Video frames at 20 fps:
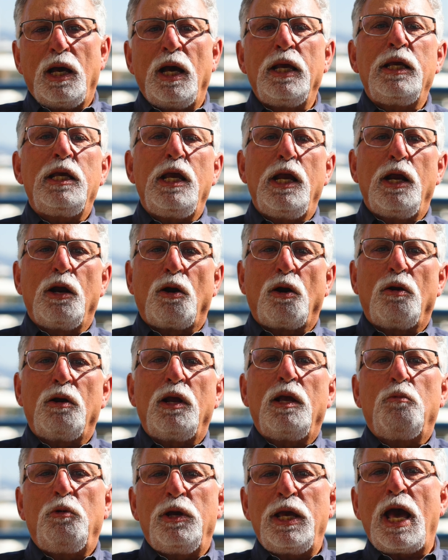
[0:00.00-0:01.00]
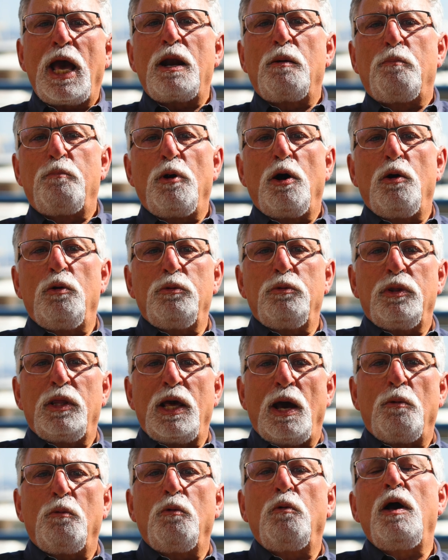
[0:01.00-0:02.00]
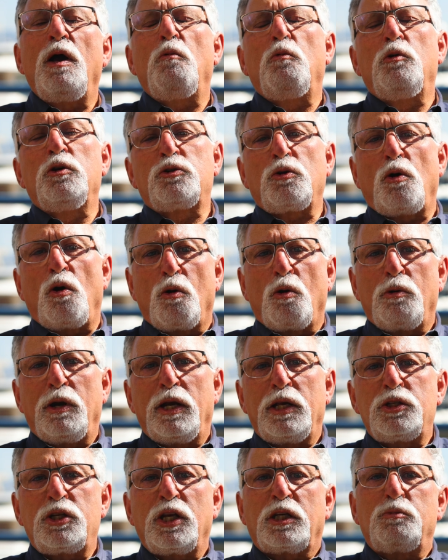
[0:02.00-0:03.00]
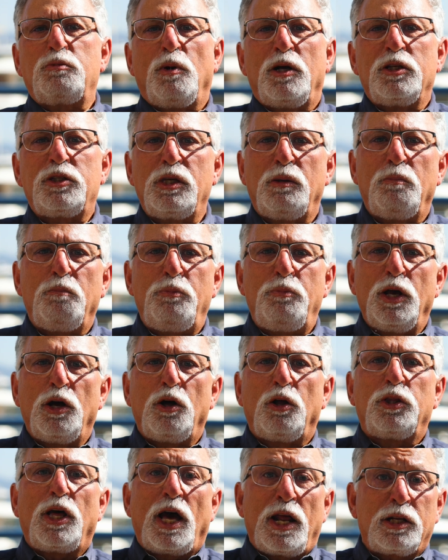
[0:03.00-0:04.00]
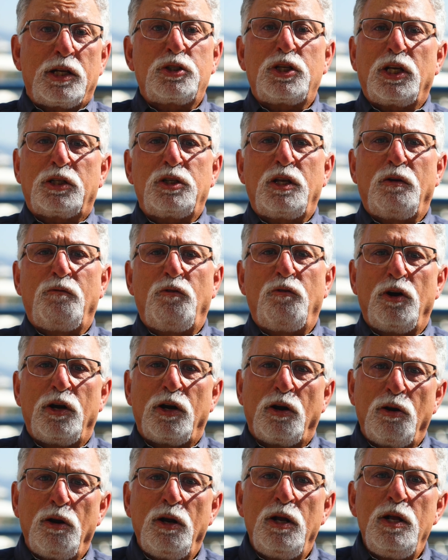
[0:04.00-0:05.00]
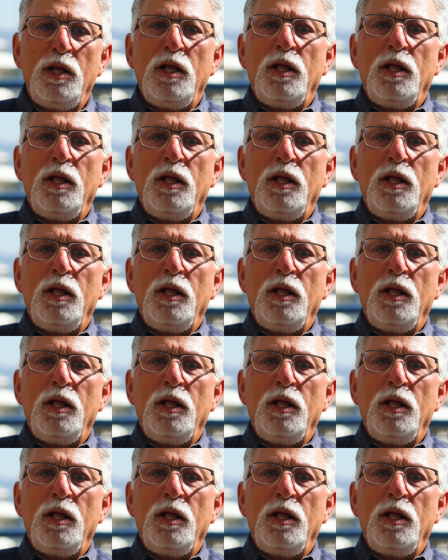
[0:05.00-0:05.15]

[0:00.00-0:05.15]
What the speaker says: a year and we had a boat that was already 6 months in build on a 60-footer,